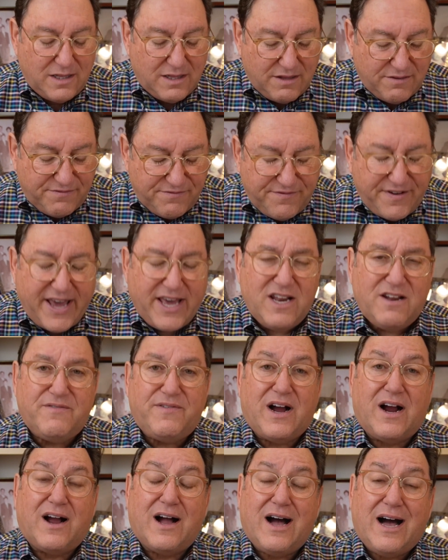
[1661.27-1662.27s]
the fate
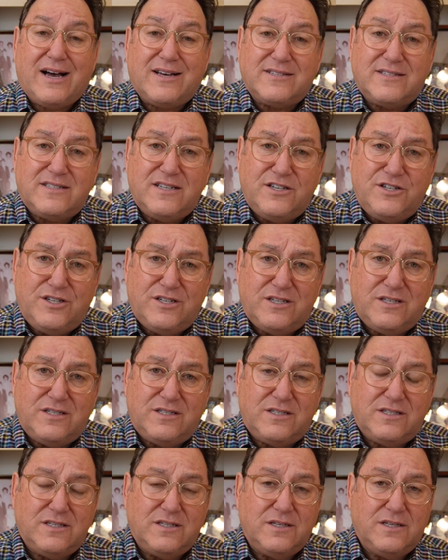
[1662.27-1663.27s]
of our
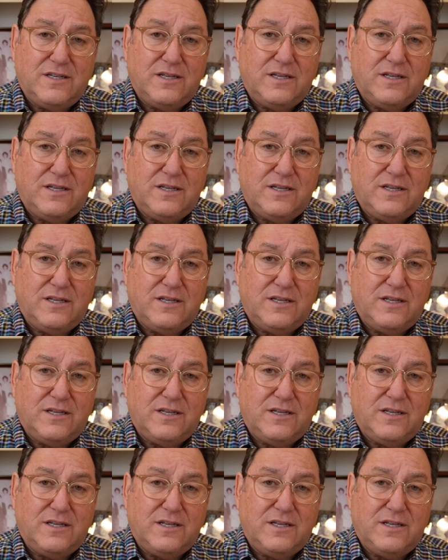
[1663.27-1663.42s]
hostages,